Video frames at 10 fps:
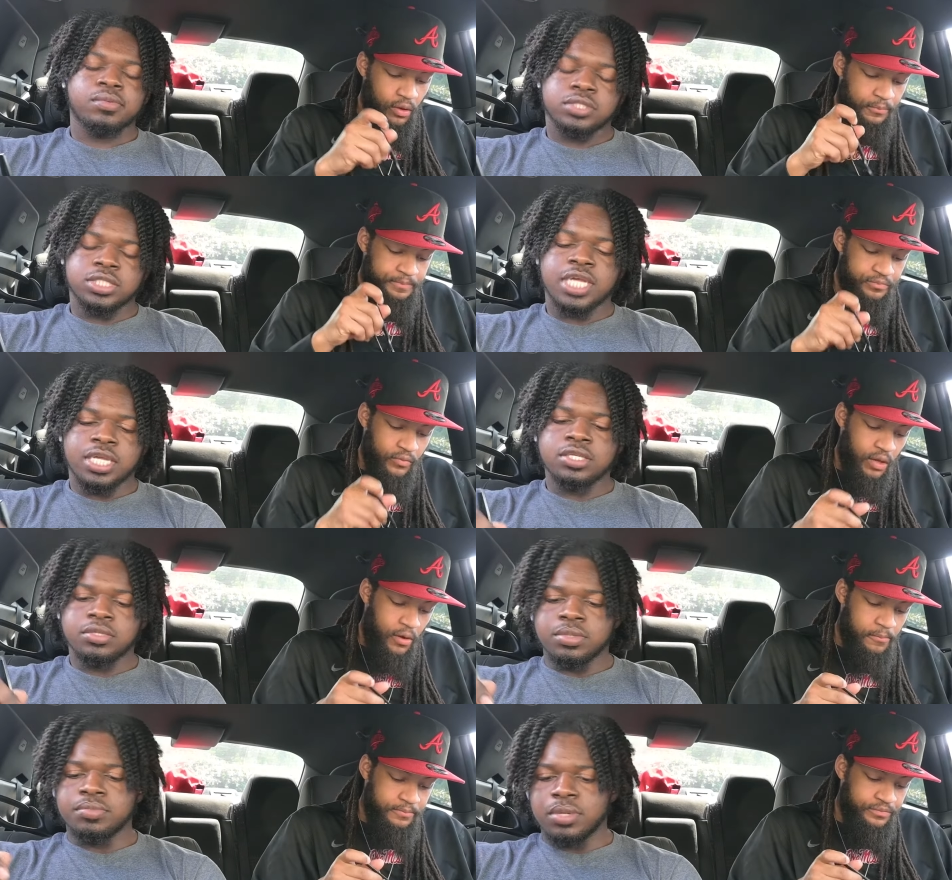Speaker 1: they taste a little
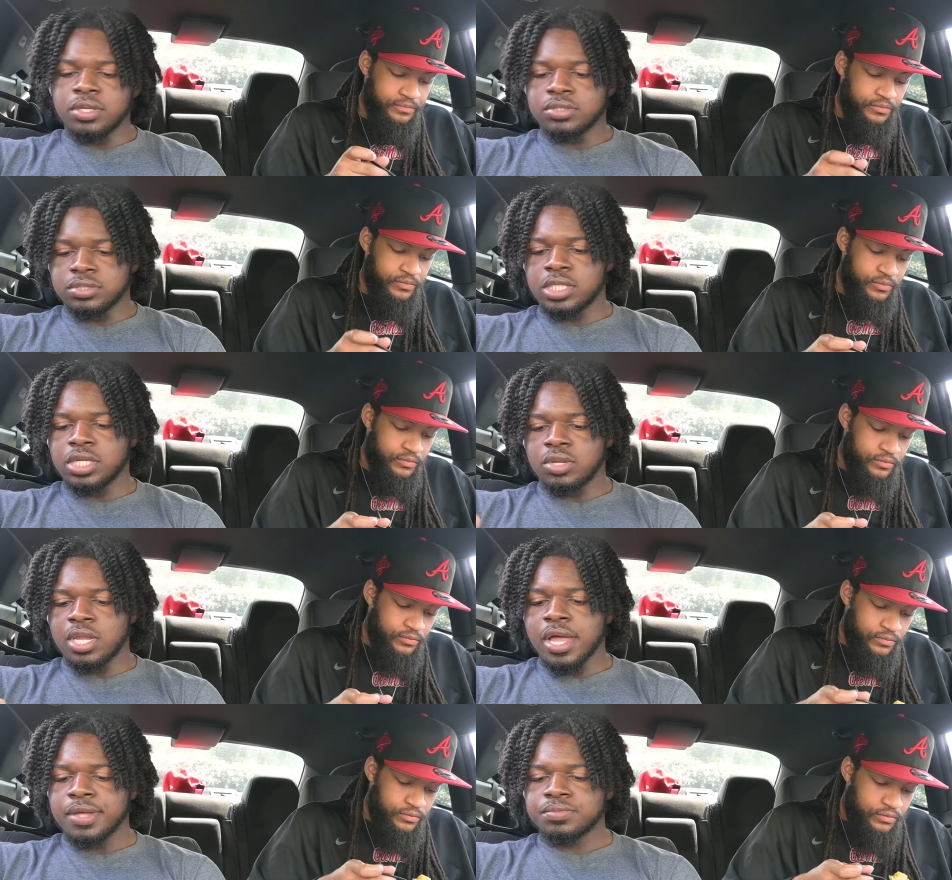bit better. I ain't gonna lie.